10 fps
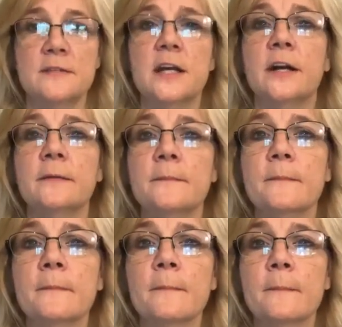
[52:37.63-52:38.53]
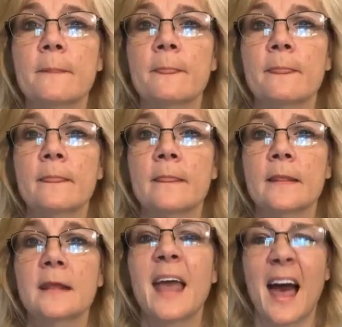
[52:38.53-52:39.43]
shelf sitter.
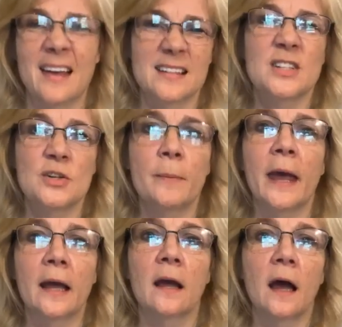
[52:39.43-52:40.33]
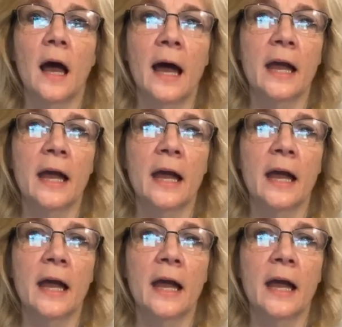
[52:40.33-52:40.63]
Yeah, it's too big.